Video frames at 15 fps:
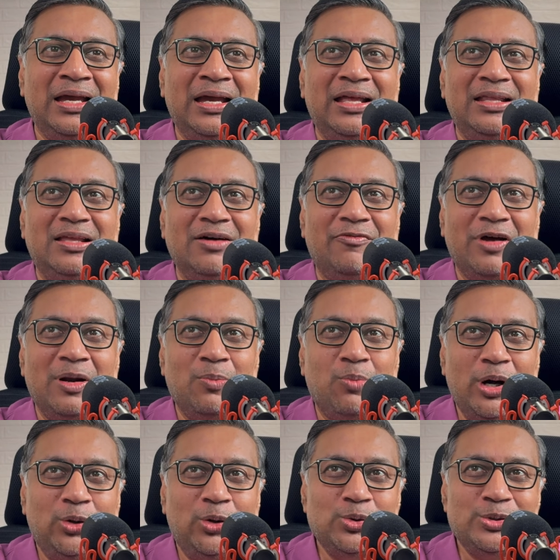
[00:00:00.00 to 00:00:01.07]
The
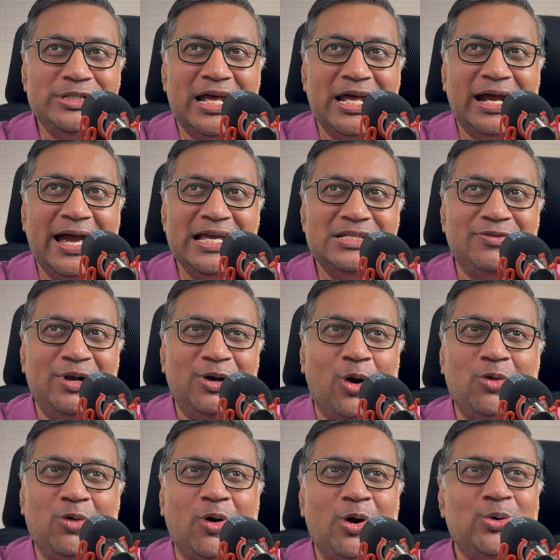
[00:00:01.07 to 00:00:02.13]
1.2 CR guys will
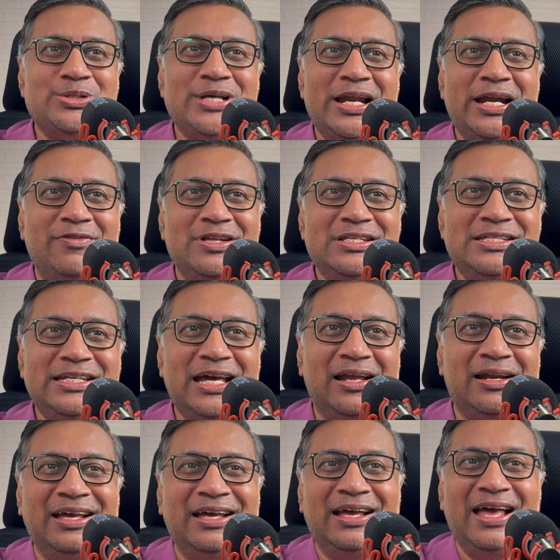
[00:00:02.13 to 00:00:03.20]
not want to sell in 1
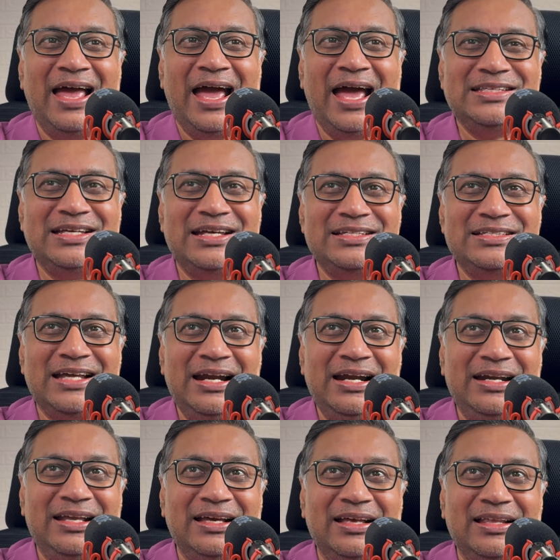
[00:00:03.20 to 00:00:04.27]
CR. As a result,
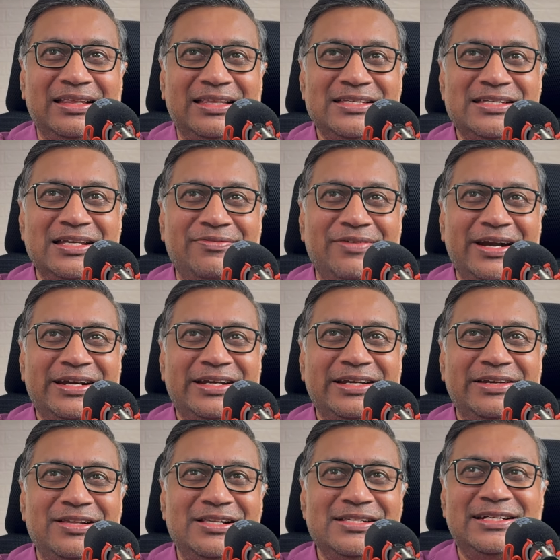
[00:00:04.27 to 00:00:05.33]
this inventory
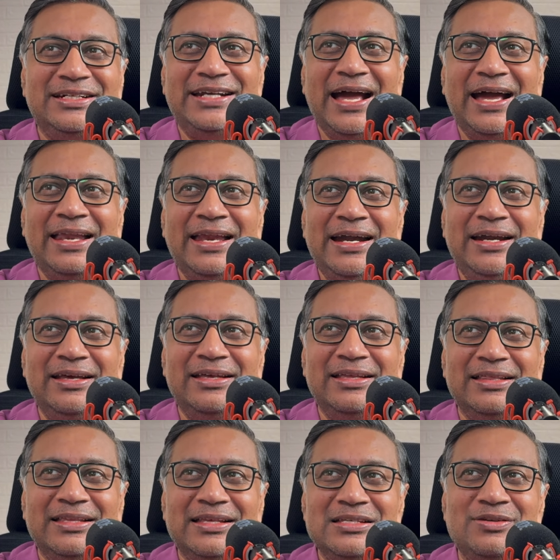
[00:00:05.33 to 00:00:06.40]
will stagnate.
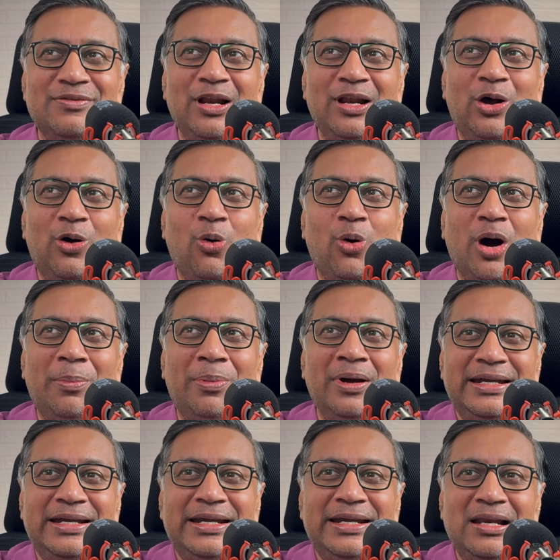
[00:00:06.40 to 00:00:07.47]
This will go up
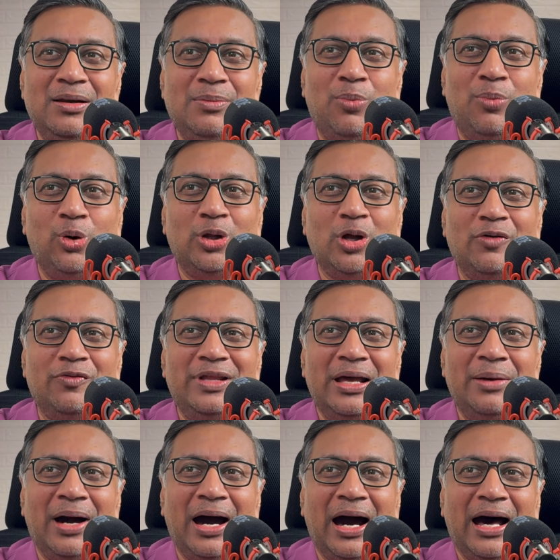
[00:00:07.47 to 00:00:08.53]
till both of
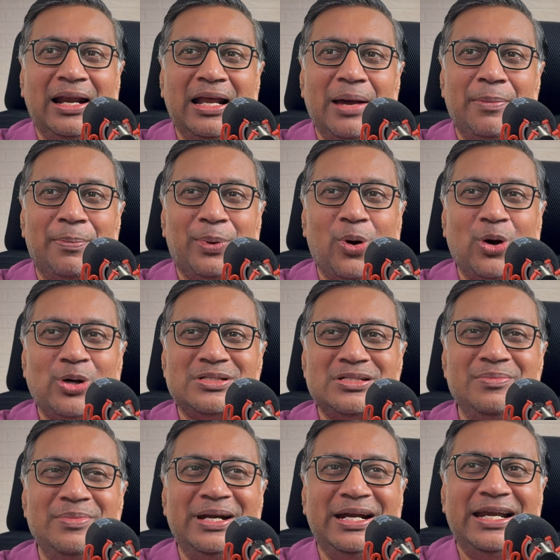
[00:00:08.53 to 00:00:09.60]
them are
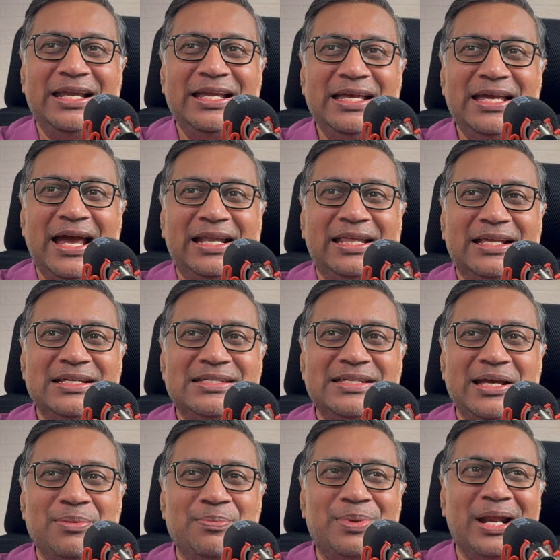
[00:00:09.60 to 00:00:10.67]
approximately at the
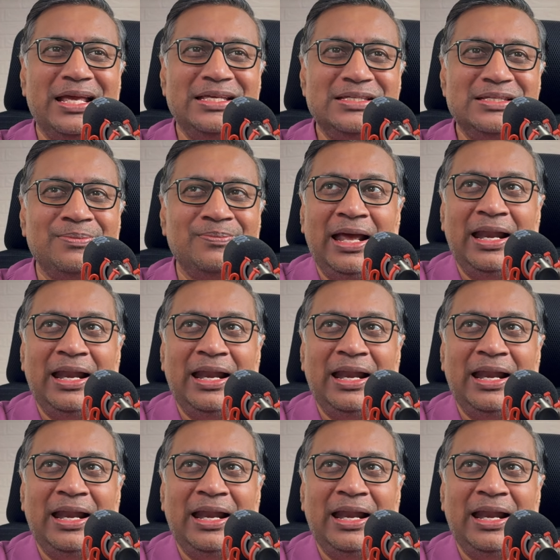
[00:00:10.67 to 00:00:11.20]
same price.